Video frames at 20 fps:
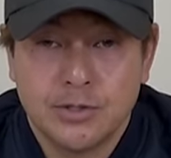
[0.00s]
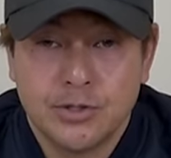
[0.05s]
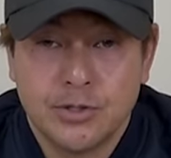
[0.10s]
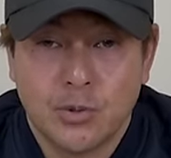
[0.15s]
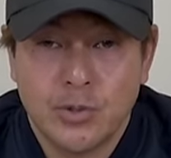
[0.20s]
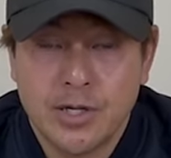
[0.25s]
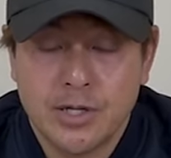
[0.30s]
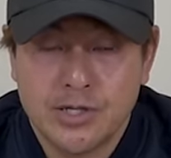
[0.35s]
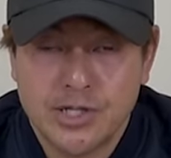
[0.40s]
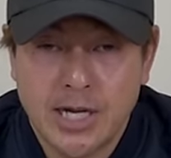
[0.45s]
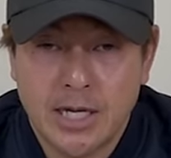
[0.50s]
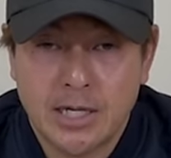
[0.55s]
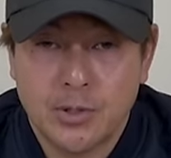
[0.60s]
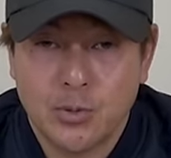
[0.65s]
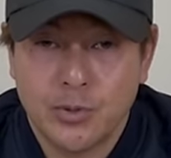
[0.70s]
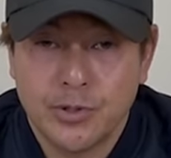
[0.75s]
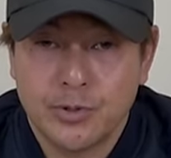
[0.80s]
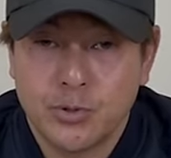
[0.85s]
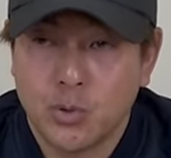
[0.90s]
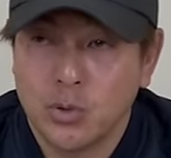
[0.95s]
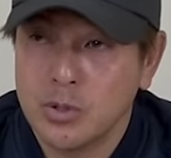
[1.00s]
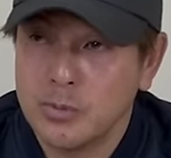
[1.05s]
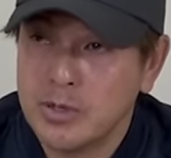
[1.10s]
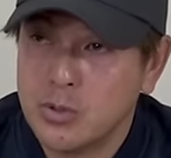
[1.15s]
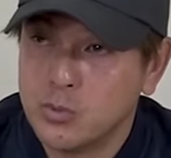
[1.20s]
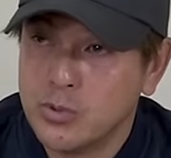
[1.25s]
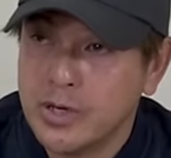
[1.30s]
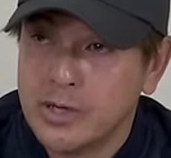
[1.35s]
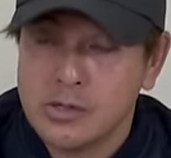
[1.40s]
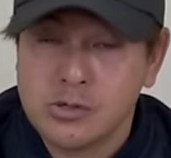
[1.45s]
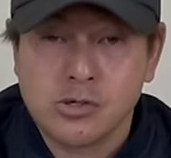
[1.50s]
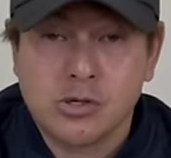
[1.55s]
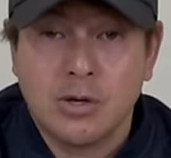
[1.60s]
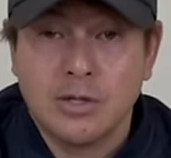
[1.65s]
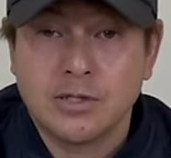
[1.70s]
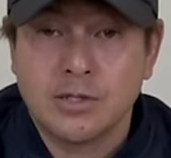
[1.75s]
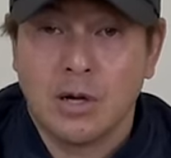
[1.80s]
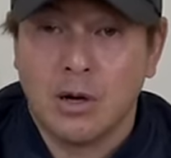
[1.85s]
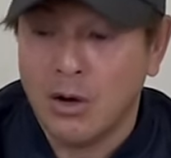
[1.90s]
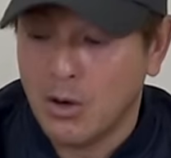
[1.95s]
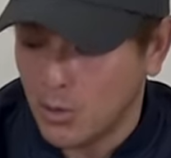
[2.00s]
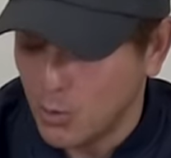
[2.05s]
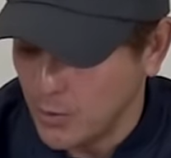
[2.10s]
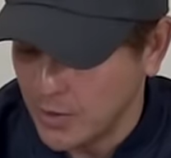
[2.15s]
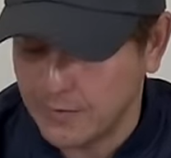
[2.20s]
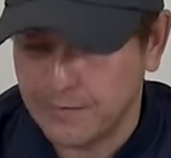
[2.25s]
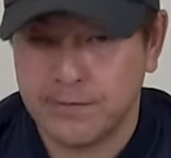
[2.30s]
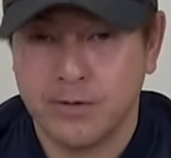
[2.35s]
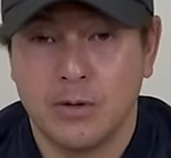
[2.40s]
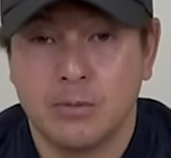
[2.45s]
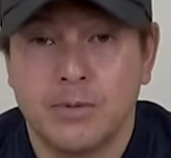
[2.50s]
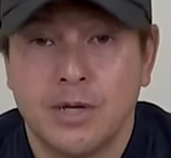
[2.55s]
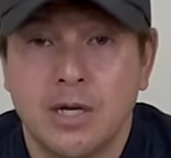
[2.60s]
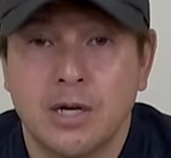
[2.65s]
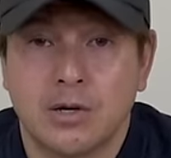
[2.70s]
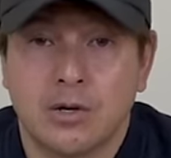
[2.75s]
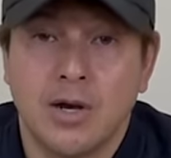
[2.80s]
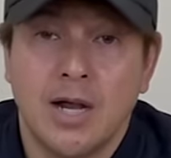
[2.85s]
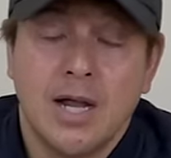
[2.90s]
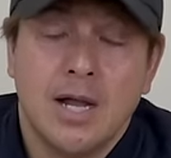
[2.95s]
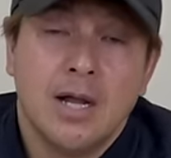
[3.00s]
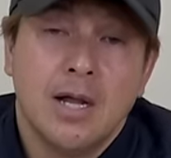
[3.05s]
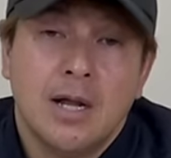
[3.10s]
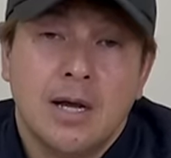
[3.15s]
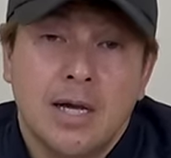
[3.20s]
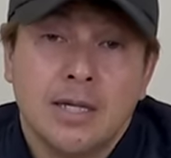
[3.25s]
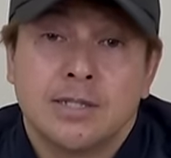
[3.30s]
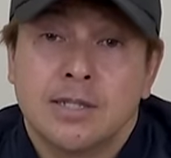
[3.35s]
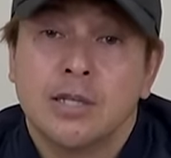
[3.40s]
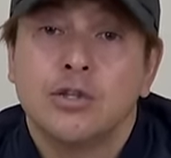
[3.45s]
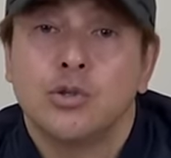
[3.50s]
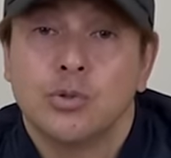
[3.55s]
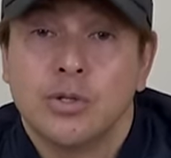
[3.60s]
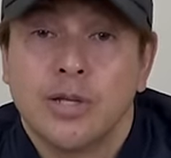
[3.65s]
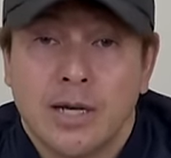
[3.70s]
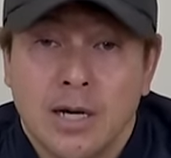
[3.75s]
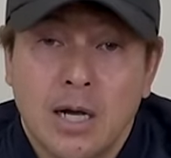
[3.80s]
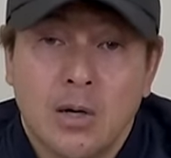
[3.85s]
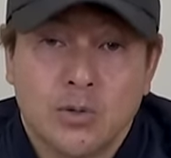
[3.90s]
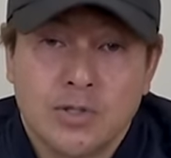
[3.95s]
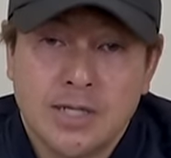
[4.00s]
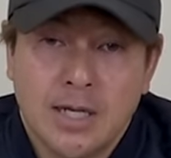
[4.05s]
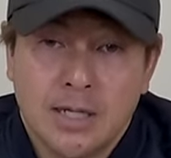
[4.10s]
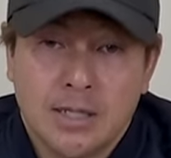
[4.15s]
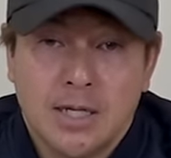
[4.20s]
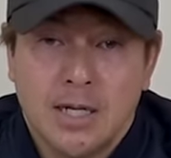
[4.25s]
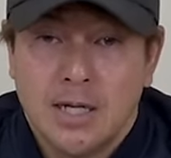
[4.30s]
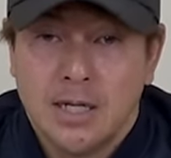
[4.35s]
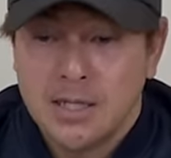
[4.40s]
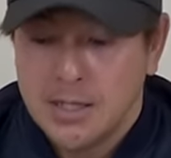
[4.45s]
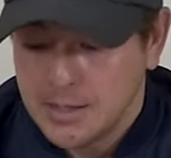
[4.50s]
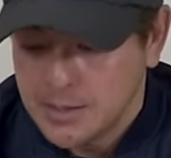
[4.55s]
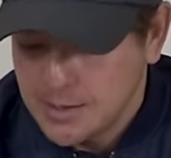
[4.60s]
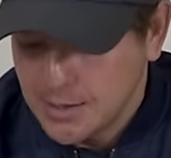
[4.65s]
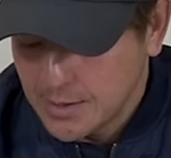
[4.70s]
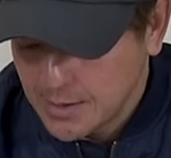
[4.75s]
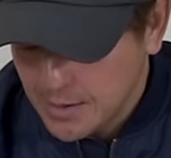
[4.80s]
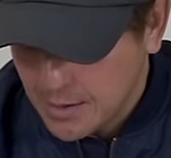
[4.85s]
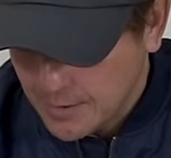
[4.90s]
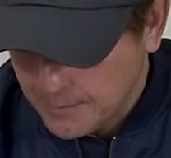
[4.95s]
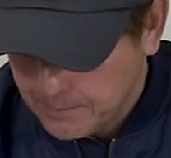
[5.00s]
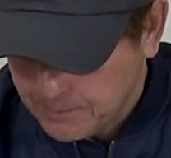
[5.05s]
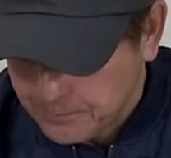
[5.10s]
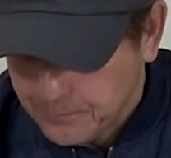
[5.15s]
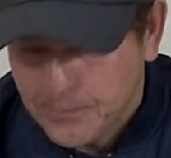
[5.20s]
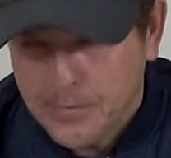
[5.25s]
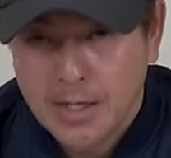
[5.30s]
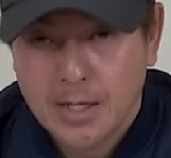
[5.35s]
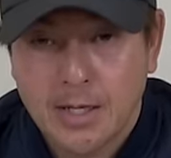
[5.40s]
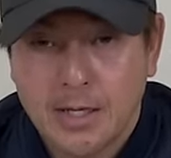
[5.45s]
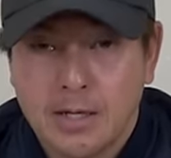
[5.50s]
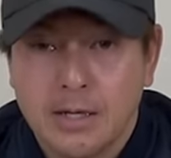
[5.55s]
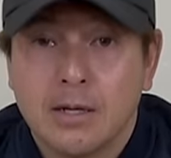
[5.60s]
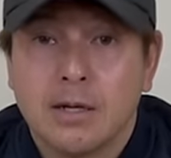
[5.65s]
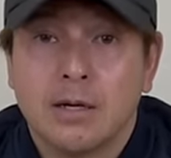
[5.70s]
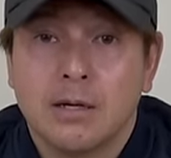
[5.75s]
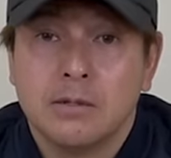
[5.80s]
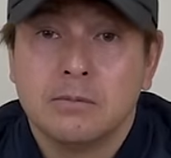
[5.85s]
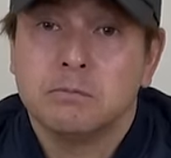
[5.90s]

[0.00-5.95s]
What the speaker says: During January tournament, right across the hallway from here, I said to Terao-san, I said, hey,